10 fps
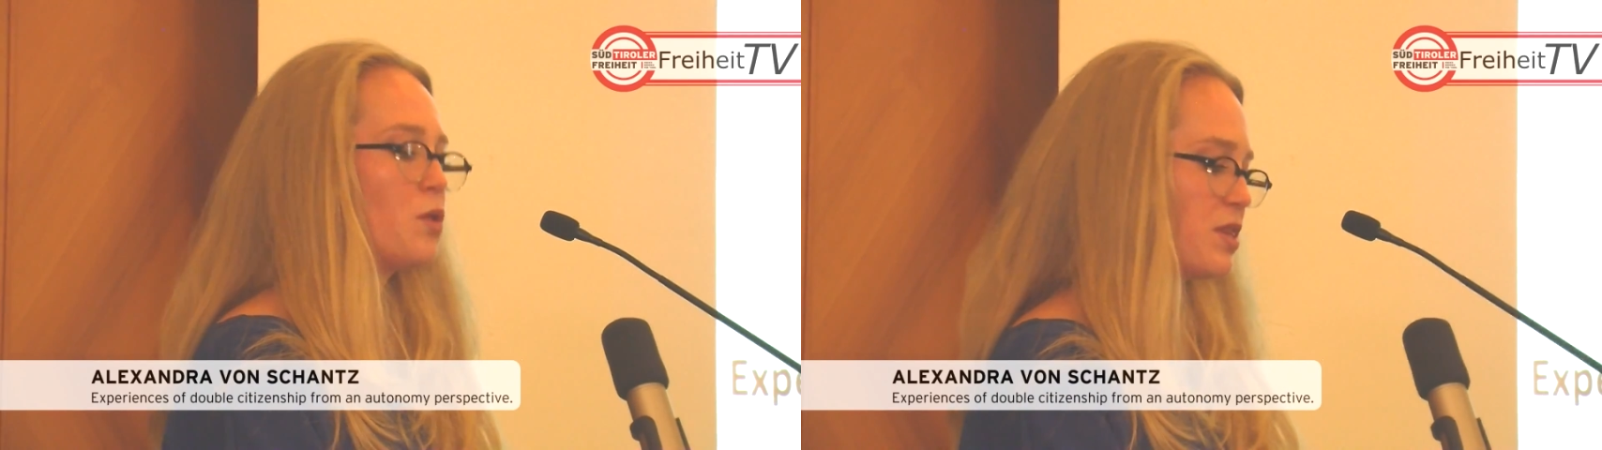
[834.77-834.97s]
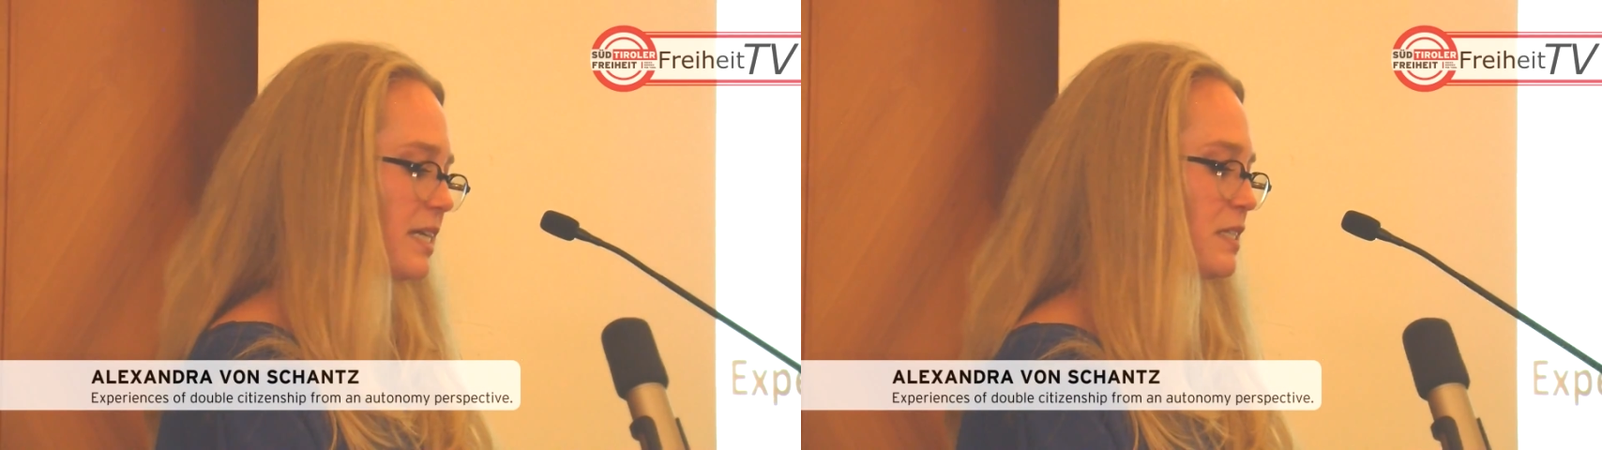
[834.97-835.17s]

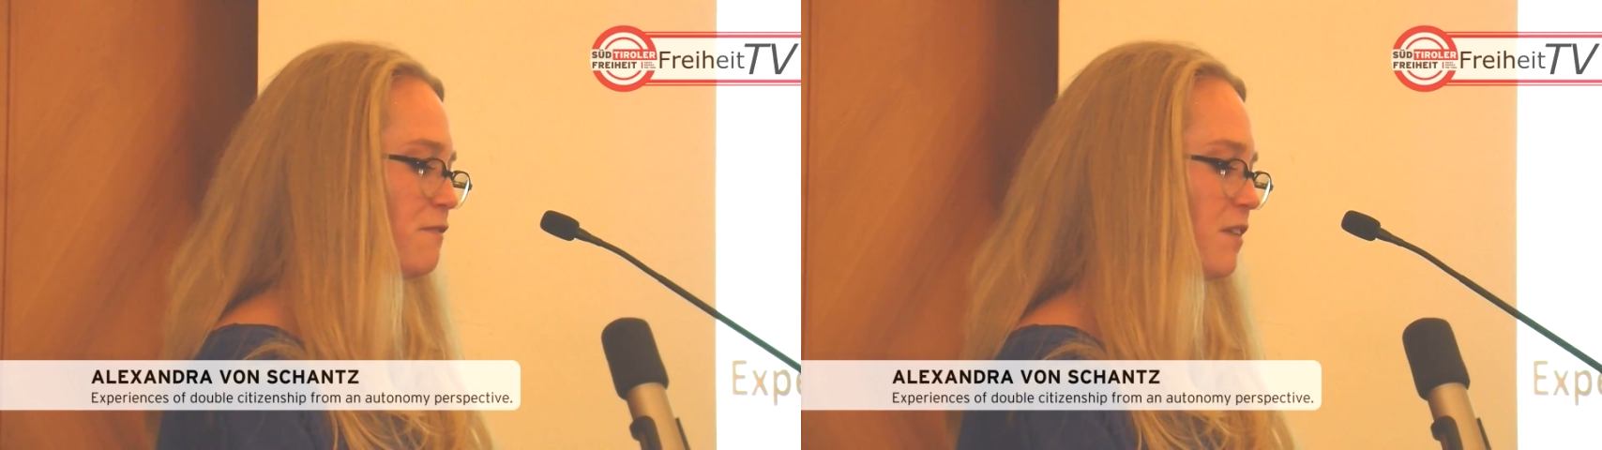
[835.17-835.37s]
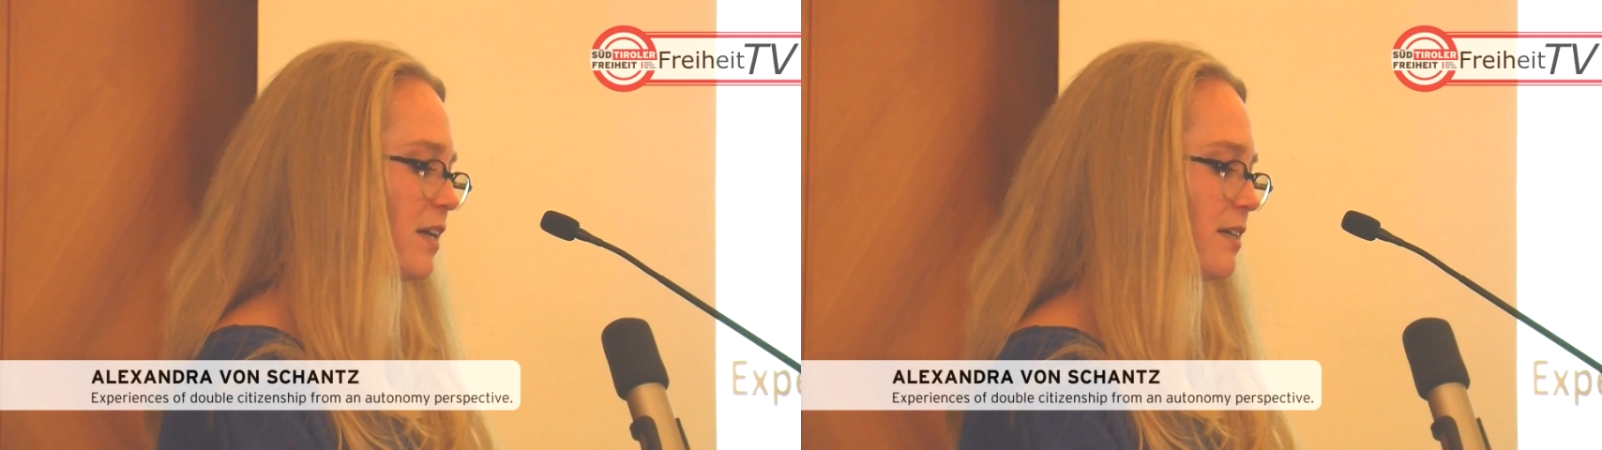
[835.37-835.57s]
that
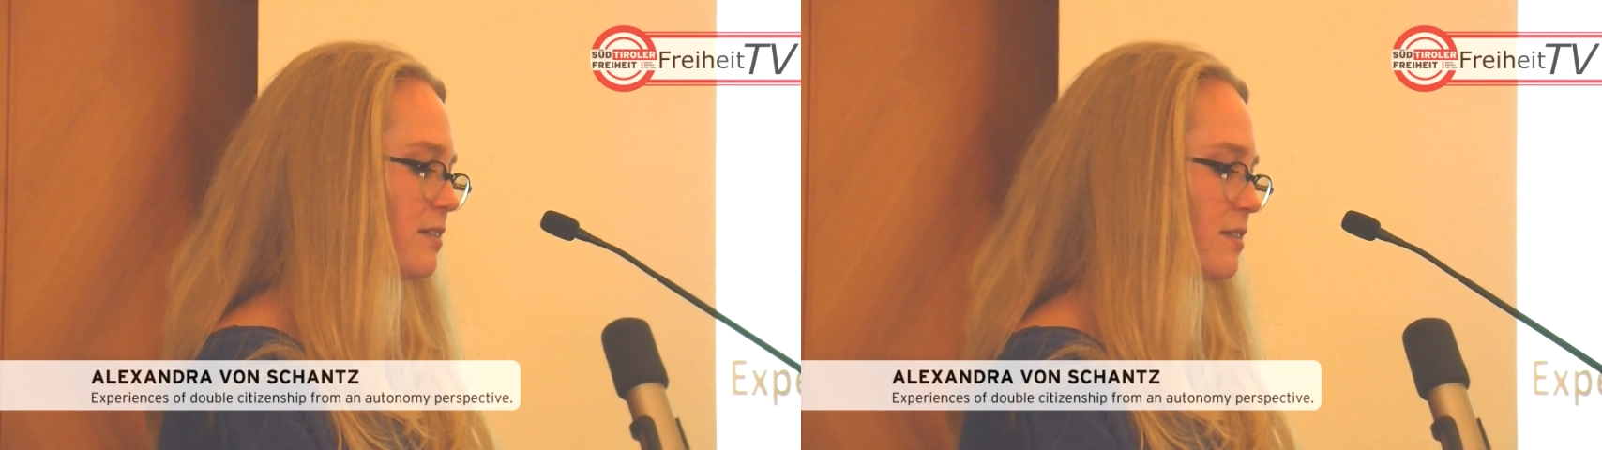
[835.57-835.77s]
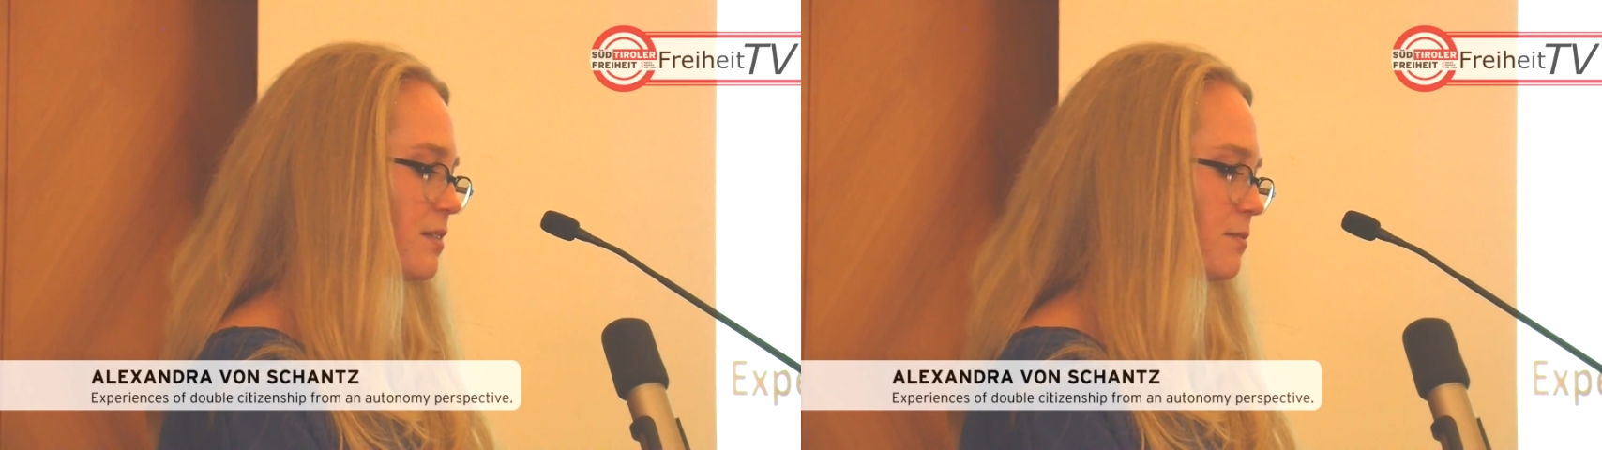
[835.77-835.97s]

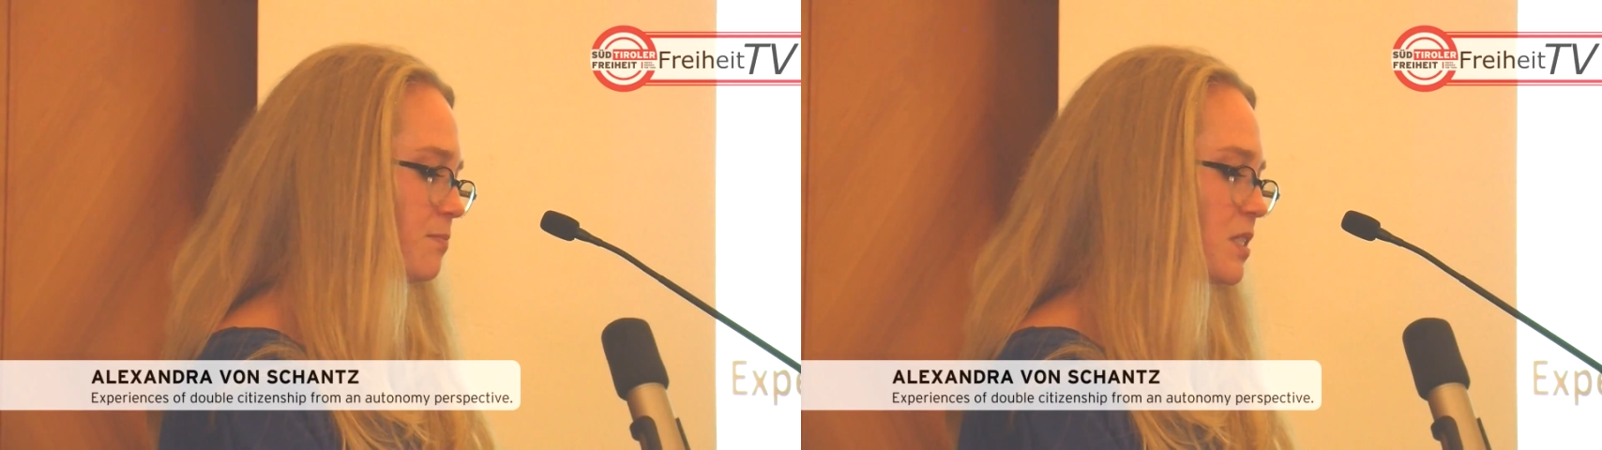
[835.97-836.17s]
defines